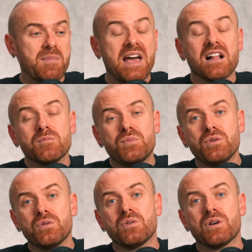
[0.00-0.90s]
help
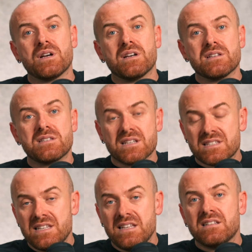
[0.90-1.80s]
you
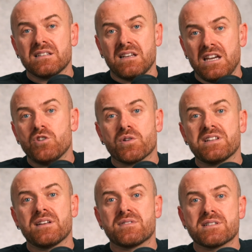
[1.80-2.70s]
succeed in your
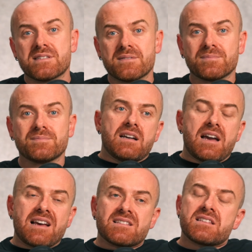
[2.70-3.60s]
endeavors.
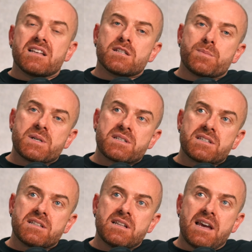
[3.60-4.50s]
As a
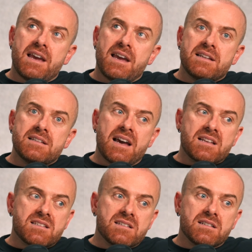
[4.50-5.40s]
salesperson and
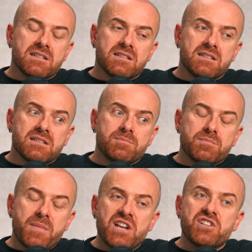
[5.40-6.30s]
as a
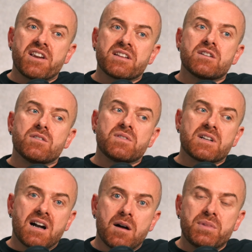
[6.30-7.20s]
managing director of a
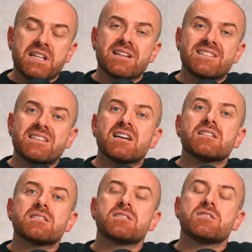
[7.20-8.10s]
company that
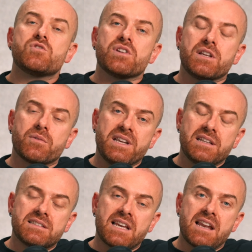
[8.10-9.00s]
sells drilling
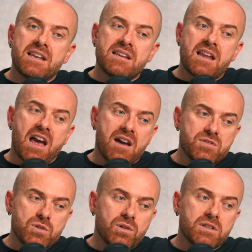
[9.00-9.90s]
rigs and have
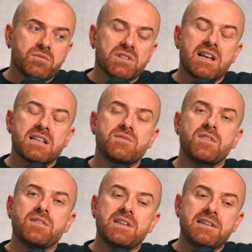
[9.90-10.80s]
sold them for the last
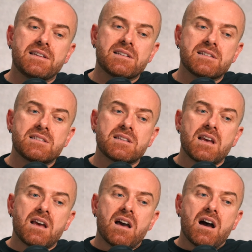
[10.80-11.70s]
15 years,
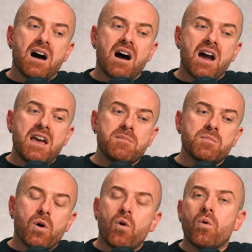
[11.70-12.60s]

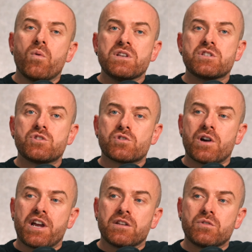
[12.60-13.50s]
I'm always
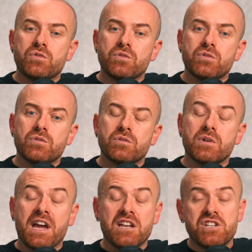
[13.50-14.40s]
trying to
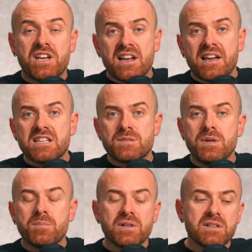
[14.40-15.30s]
educate, I guess,
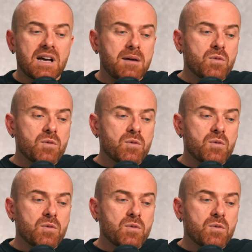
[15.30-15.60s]
people. I'm